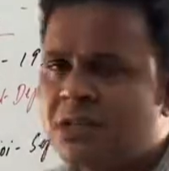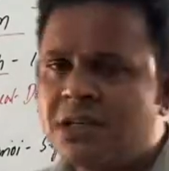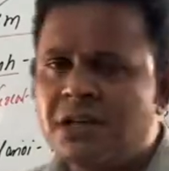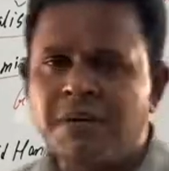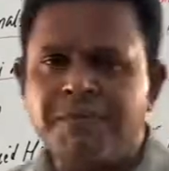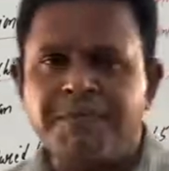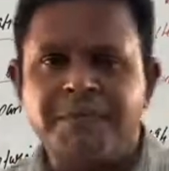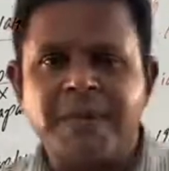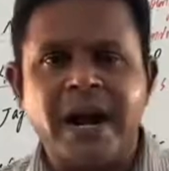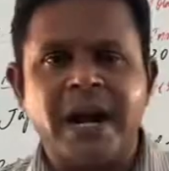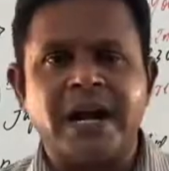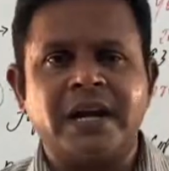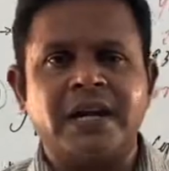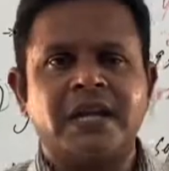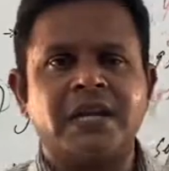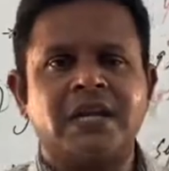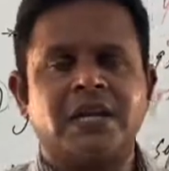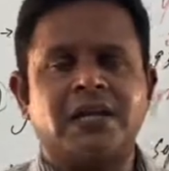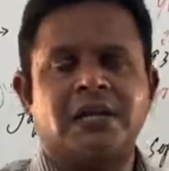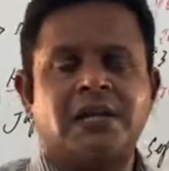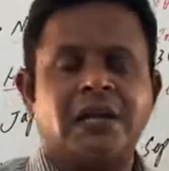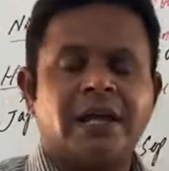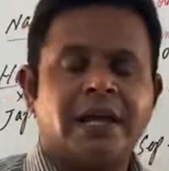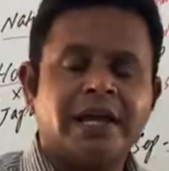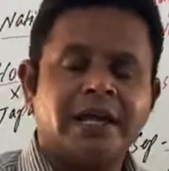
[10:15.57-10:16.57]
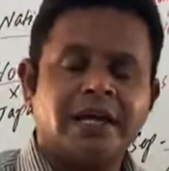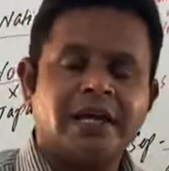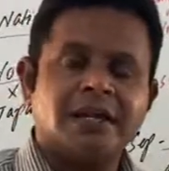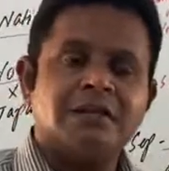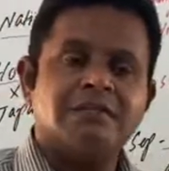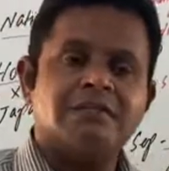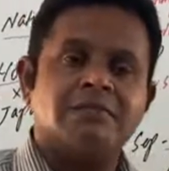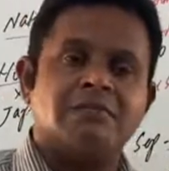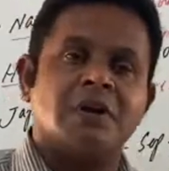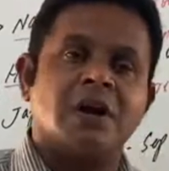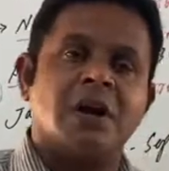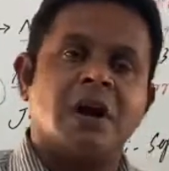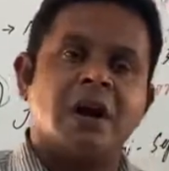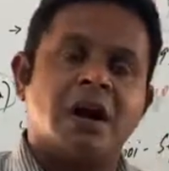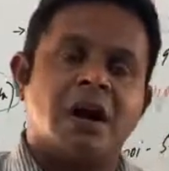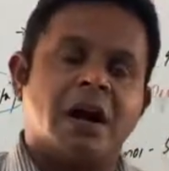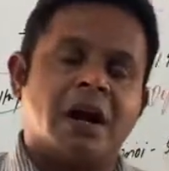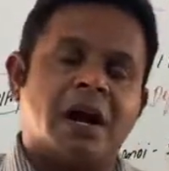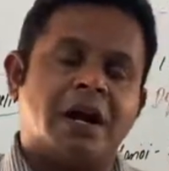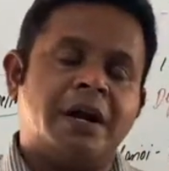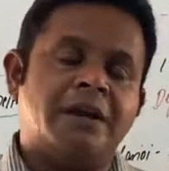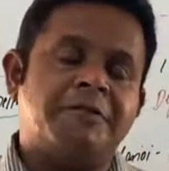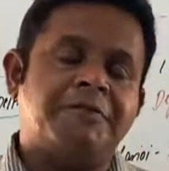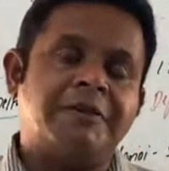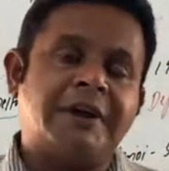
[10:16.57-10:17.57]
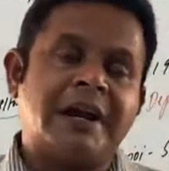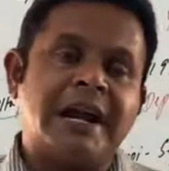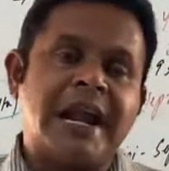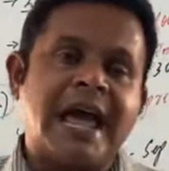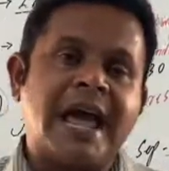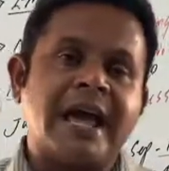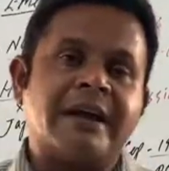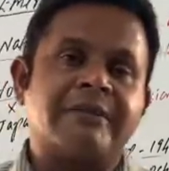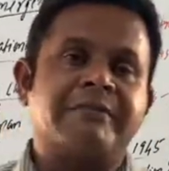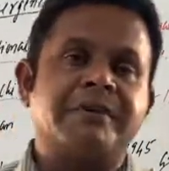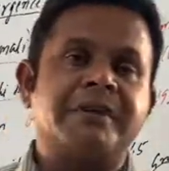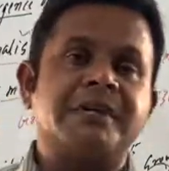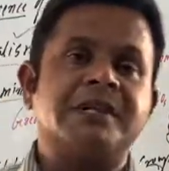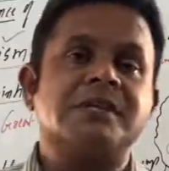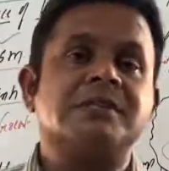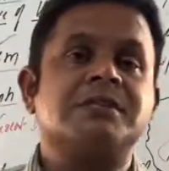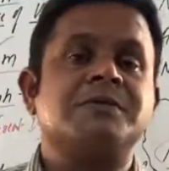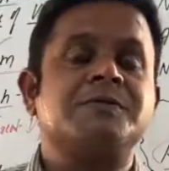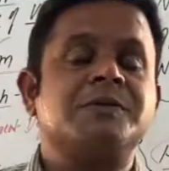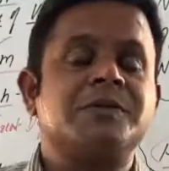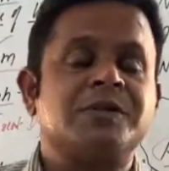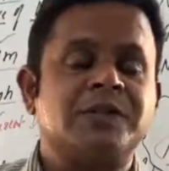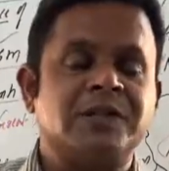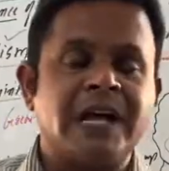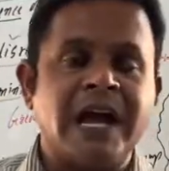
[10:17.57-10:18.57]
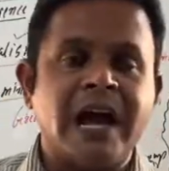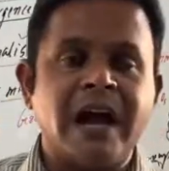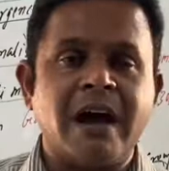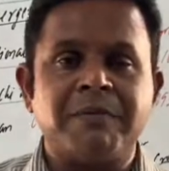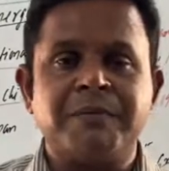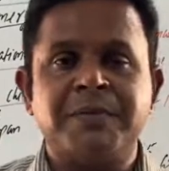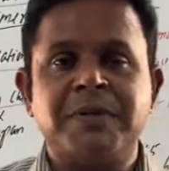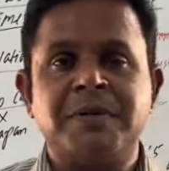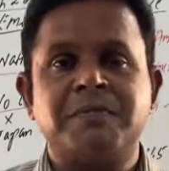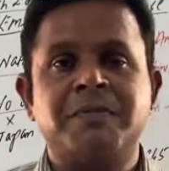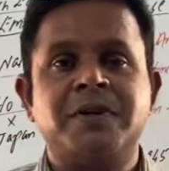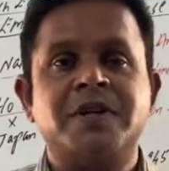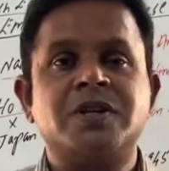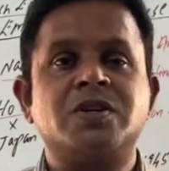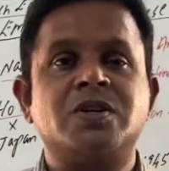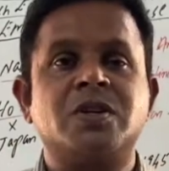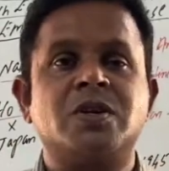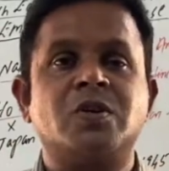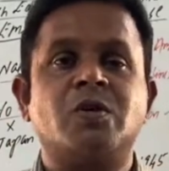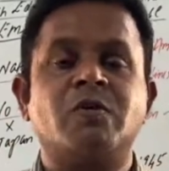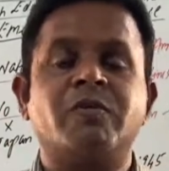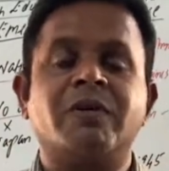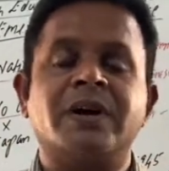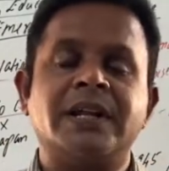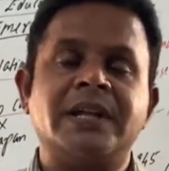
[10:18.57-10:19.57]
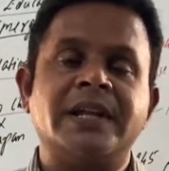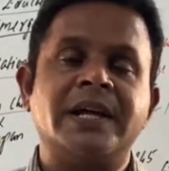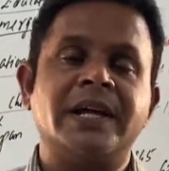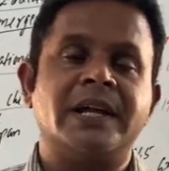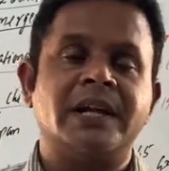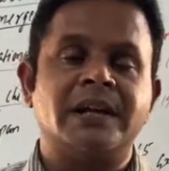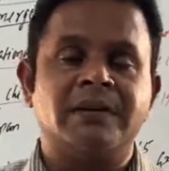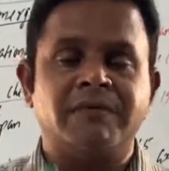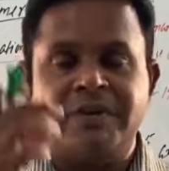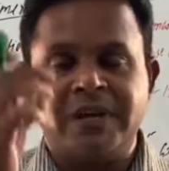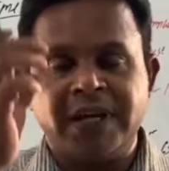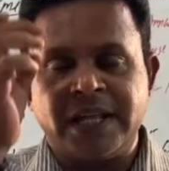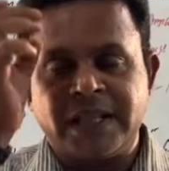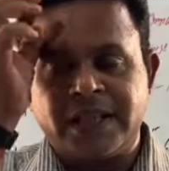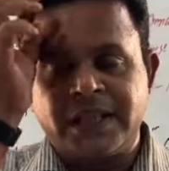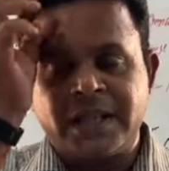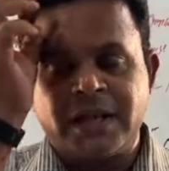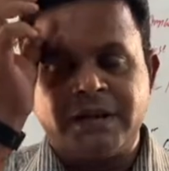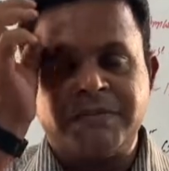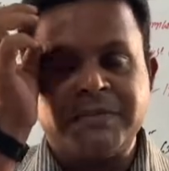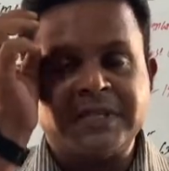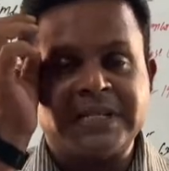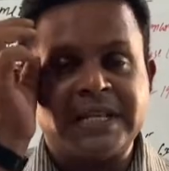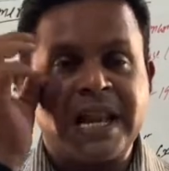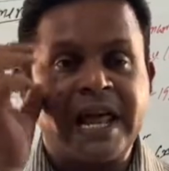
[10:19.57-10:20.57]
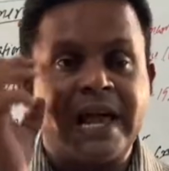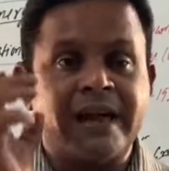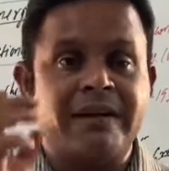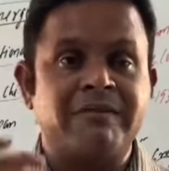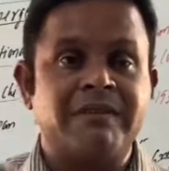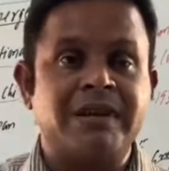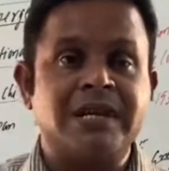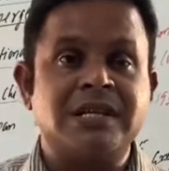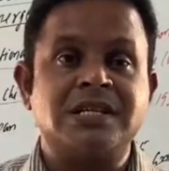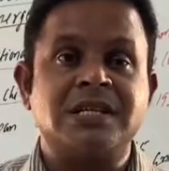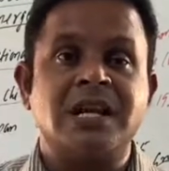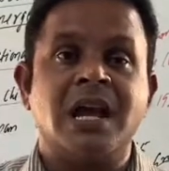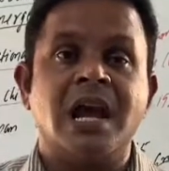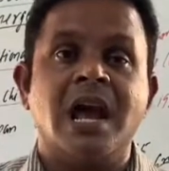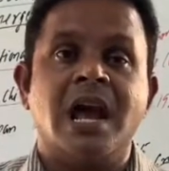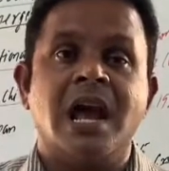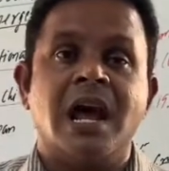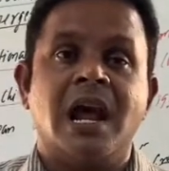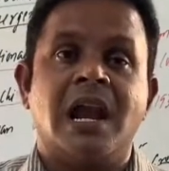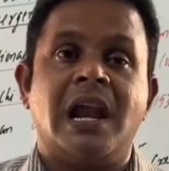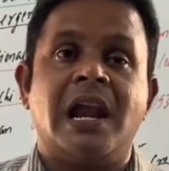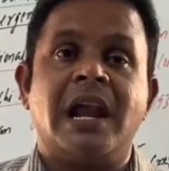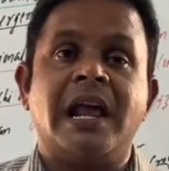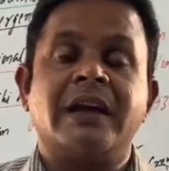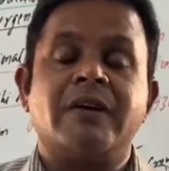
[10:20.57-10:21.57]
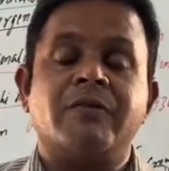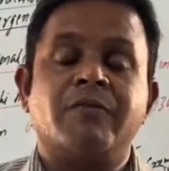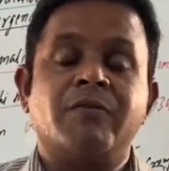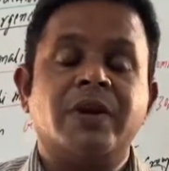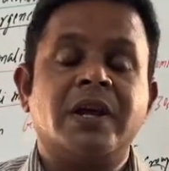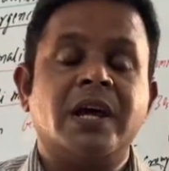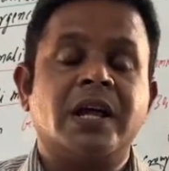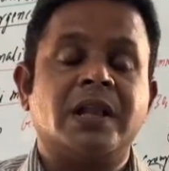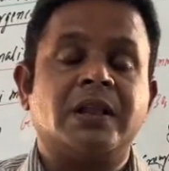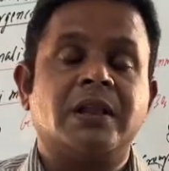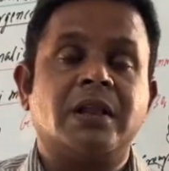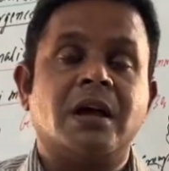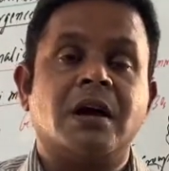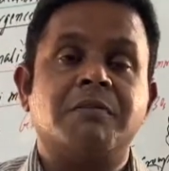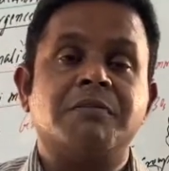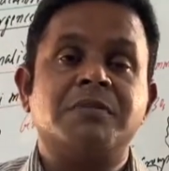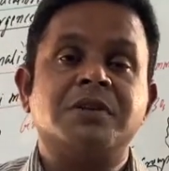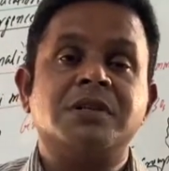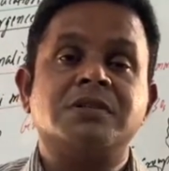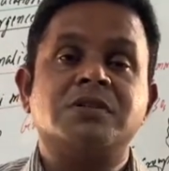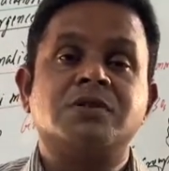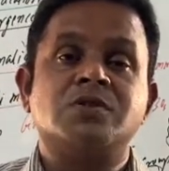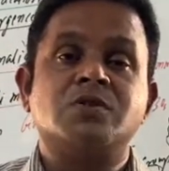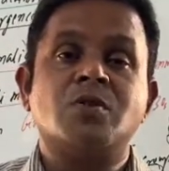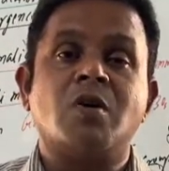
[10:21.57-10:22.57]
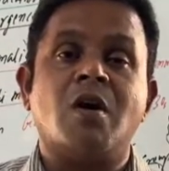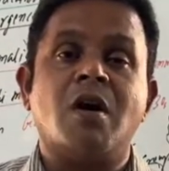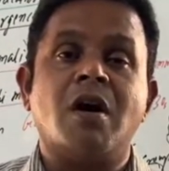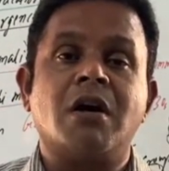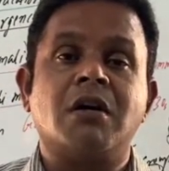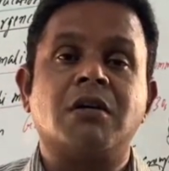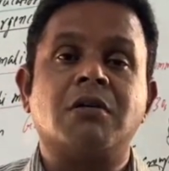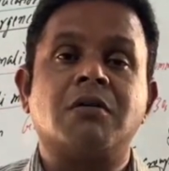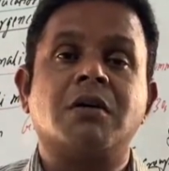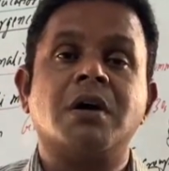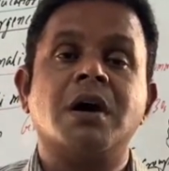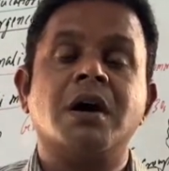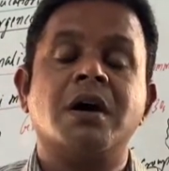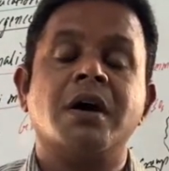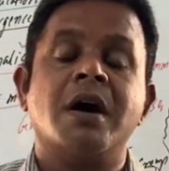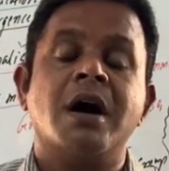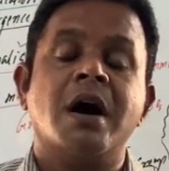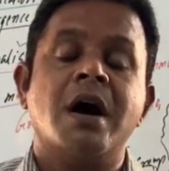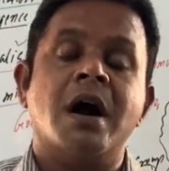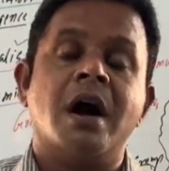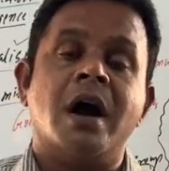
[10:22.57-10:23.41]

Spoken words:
a party like in different languages which they have been mentioned over there. In Vietnamese language, like Vietnam is dog